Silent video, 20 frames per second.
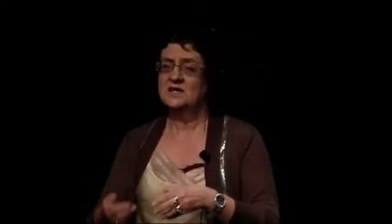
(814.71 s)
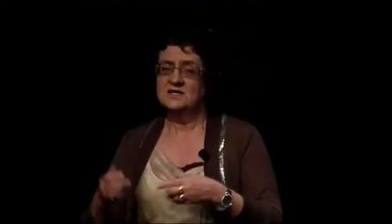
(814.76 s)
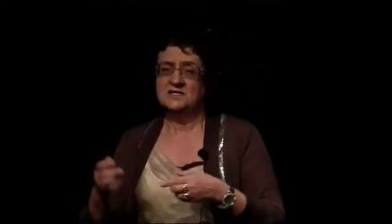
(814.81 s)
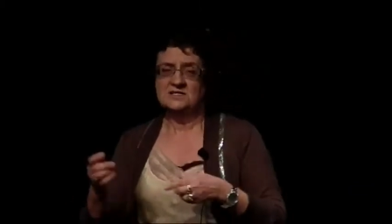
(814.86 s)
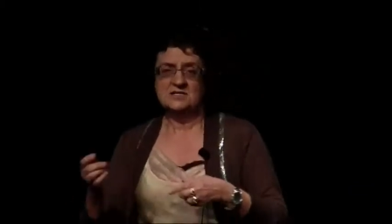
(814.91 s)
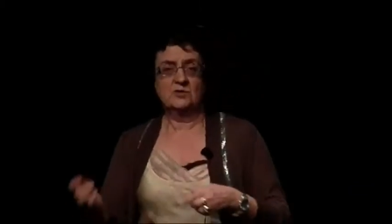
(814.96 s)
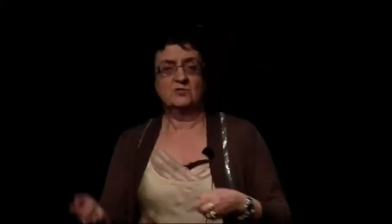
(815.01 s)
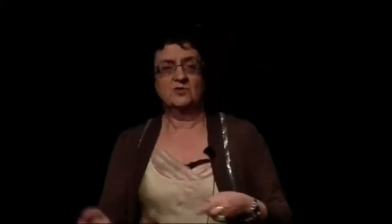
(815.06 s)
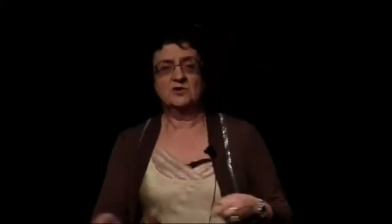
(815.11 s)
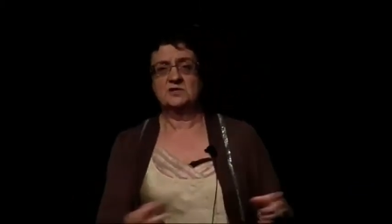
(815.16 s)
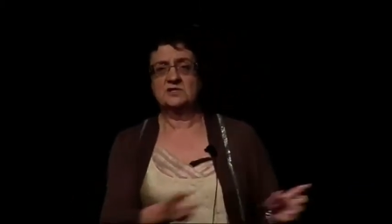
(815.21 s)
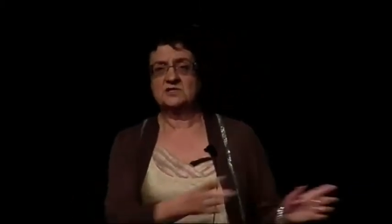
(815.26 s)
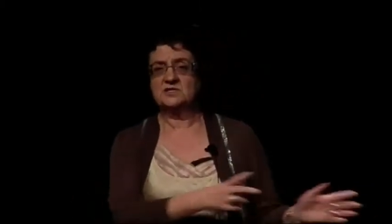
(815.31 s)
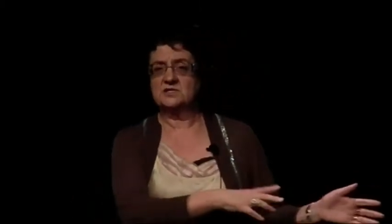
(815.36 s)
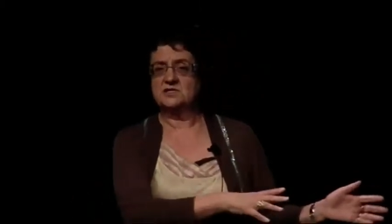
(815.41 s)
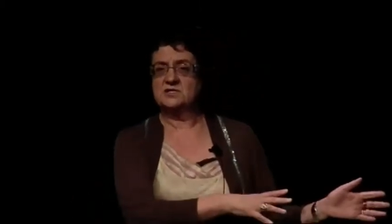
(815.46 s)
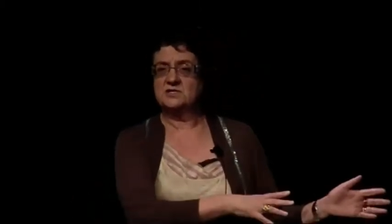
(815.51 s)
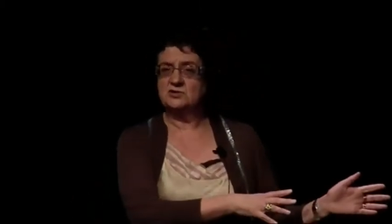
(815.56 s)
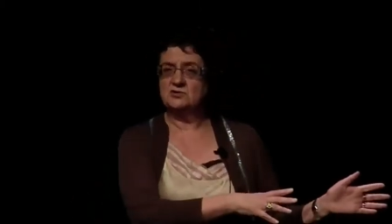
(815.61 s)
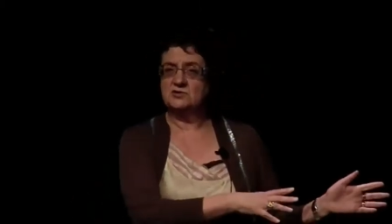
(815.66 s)
So whereas a
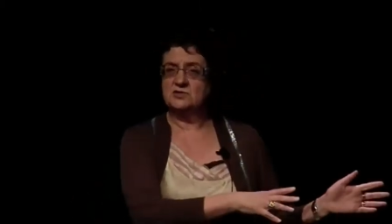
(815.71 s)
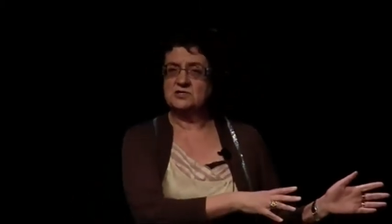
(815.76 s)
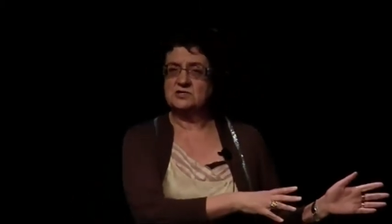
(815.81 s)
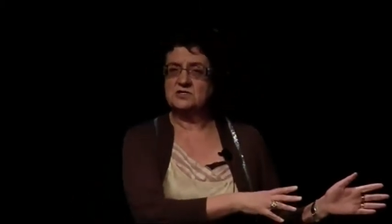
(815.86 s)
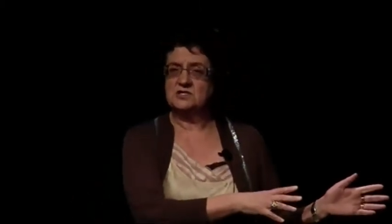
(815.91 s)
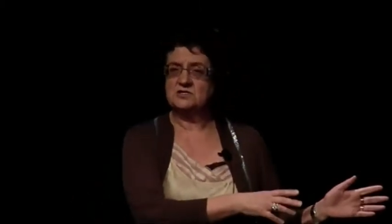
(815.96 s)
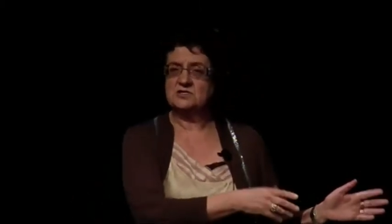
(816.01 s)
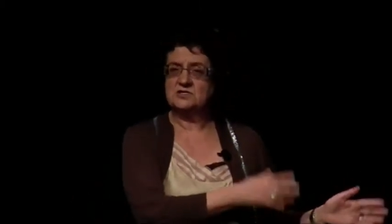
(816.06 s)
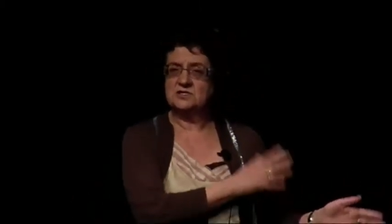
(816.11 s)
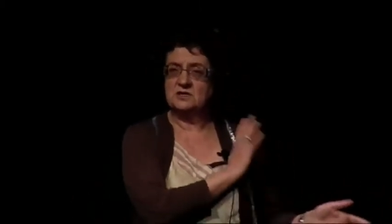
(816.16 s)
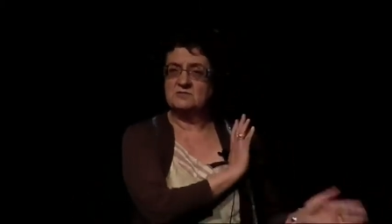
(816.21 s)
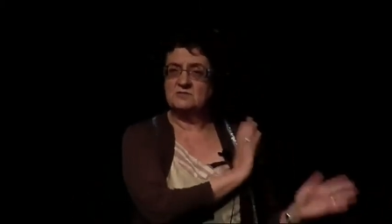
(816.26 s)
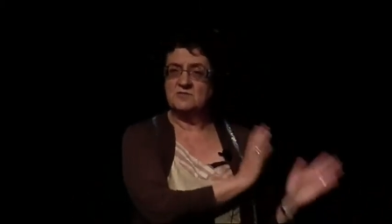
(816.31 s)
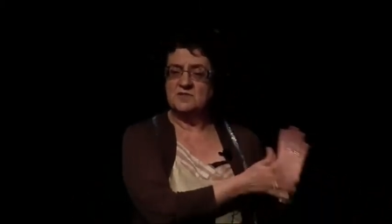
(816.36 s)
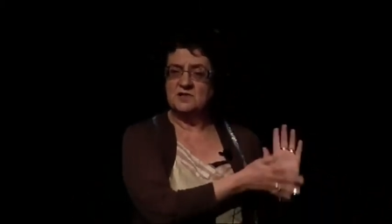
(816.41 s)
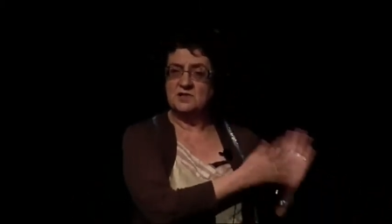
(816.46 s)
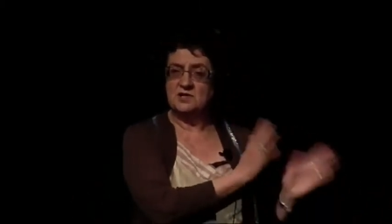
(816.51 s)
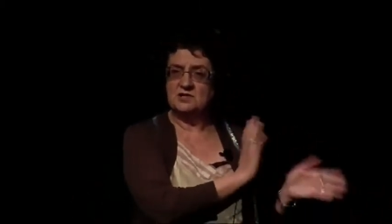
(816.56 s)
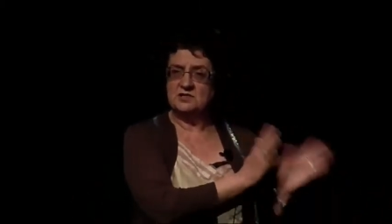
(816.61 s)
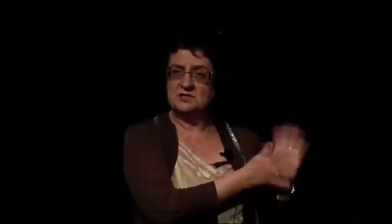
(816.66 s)
source system,
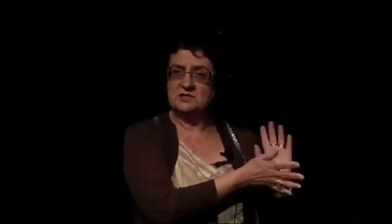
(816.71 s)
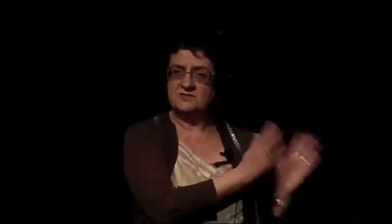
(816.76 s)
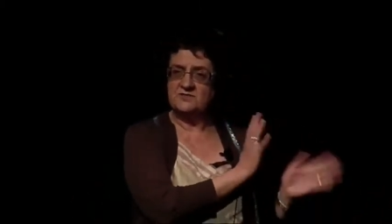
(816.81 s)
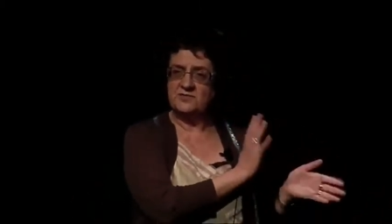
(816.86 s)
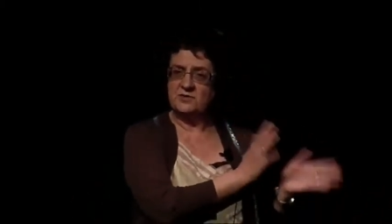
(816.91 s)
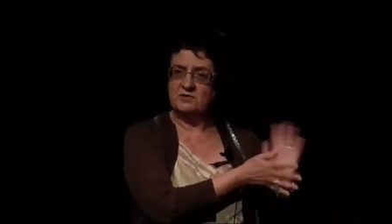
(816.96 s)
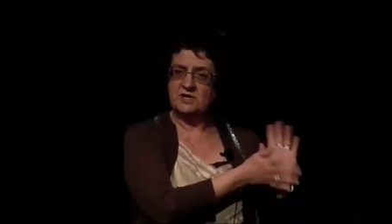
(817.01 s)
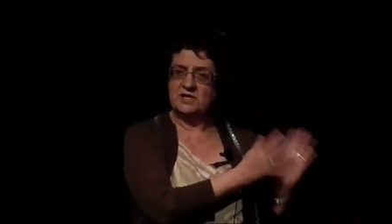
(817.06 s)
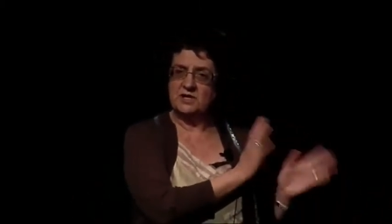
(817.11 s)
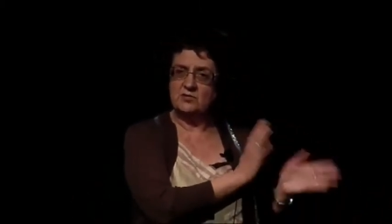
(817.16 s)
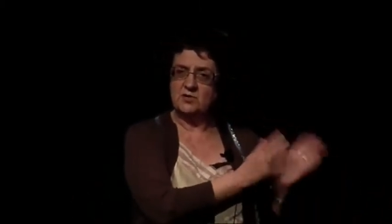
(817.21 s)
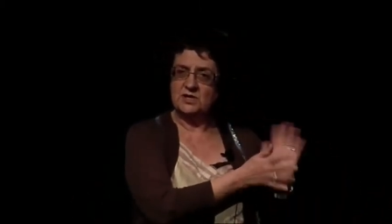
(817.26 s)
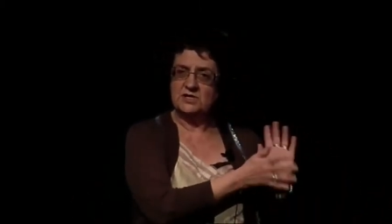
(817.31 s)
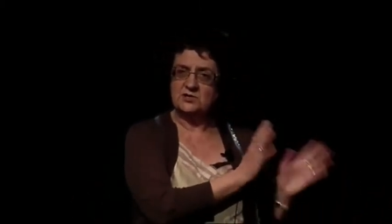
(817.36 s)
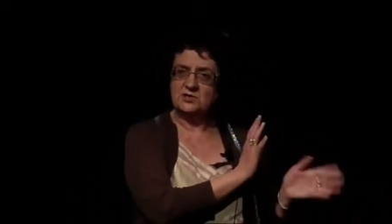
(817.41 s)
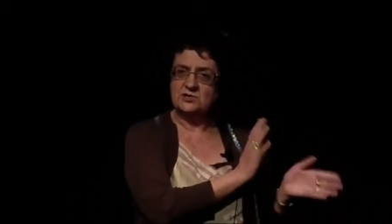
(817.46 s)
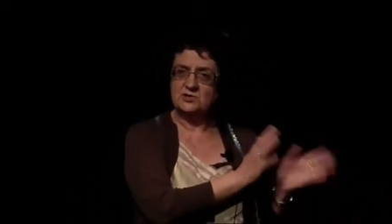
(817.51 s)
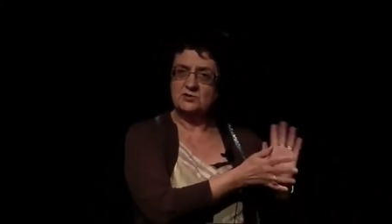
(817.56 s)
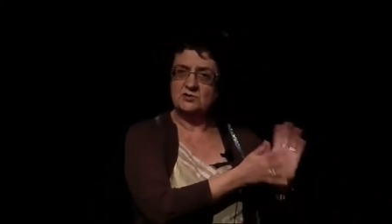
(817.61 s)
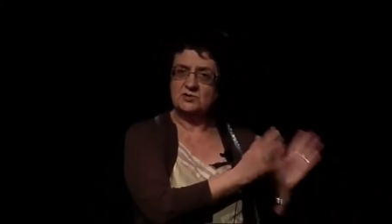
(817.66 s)
lots of very quick,
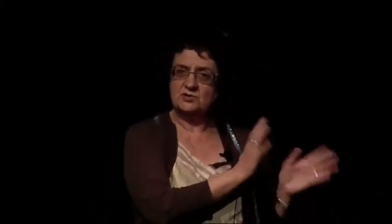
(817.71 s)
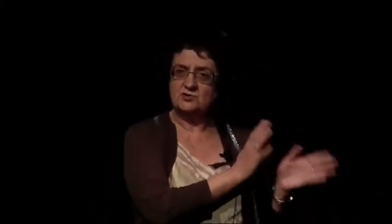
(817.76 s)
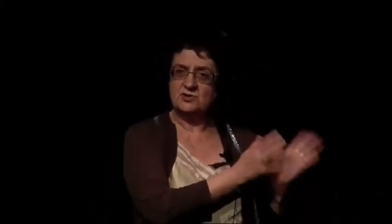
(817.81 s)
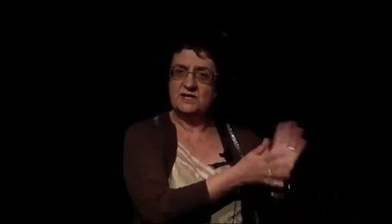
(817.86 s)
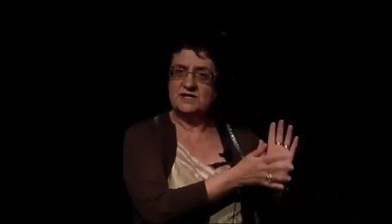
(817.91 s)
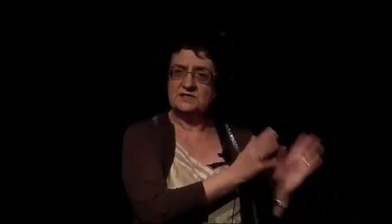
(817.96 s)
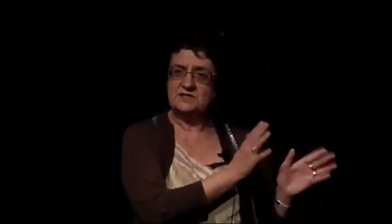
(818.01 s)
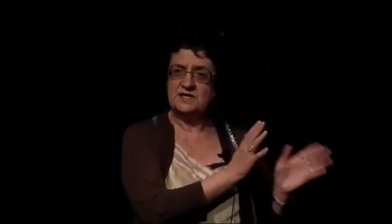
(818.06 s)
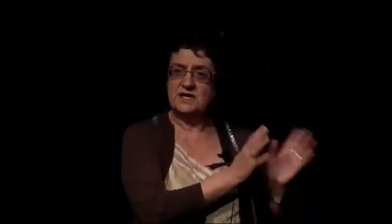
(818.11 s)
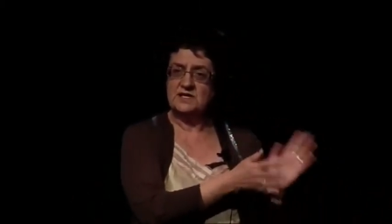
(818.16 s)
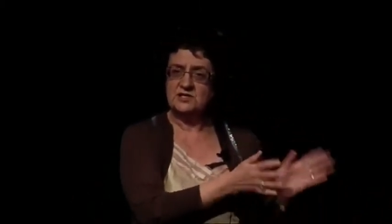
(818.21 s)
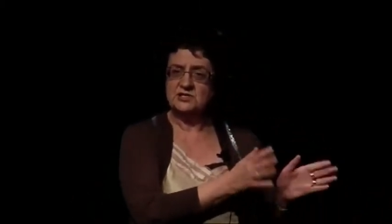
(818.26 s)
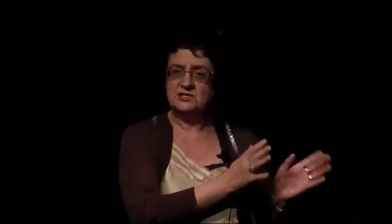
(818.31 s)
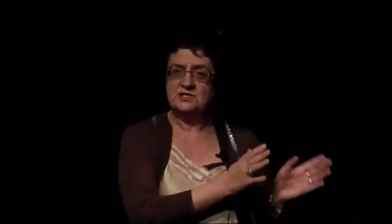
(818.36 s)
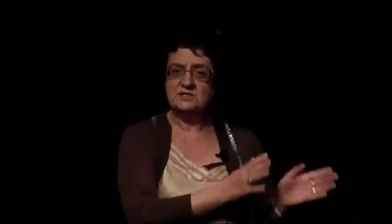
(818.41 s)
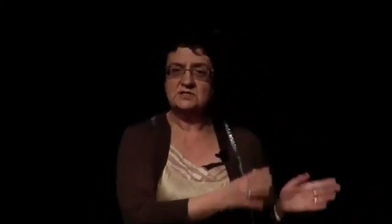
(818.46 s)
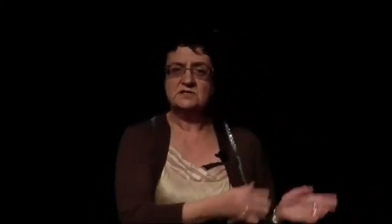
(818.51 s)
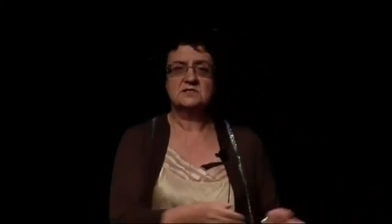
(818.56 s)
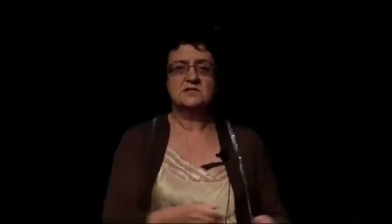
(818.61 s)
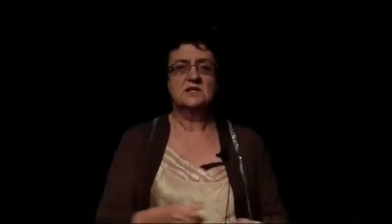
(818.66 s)
short
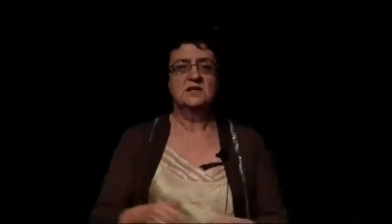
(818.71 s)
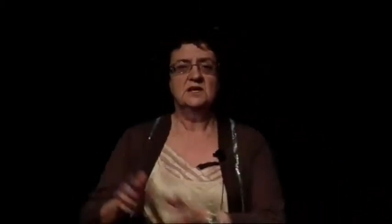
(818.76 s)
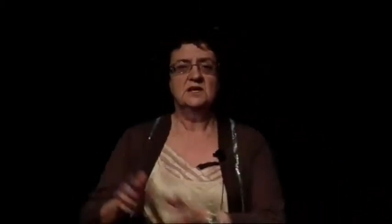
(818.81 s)
transactions,